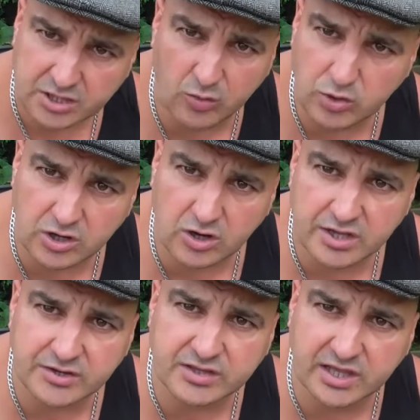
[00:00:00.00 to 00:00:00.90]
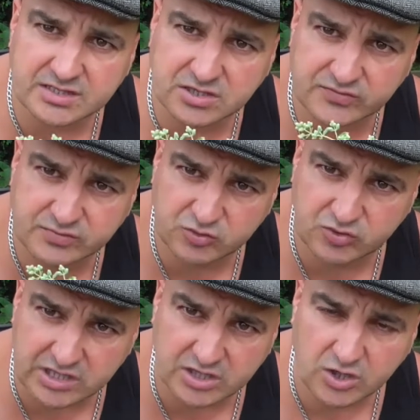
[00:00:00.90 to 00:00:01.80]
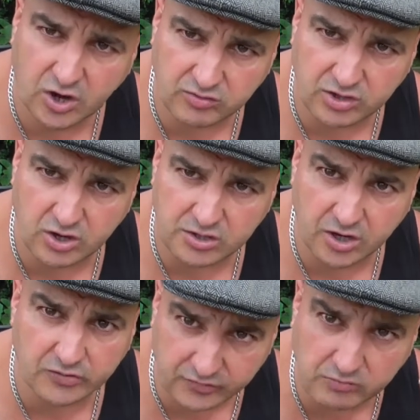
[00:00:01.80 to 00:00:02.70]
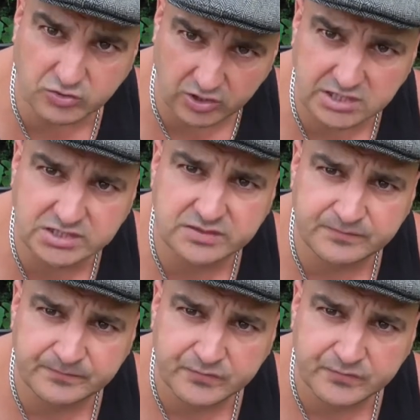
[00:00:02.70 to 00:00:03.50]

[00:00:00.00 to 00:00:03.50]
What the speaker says: Go online, get yourself some Greek oregano from Greece,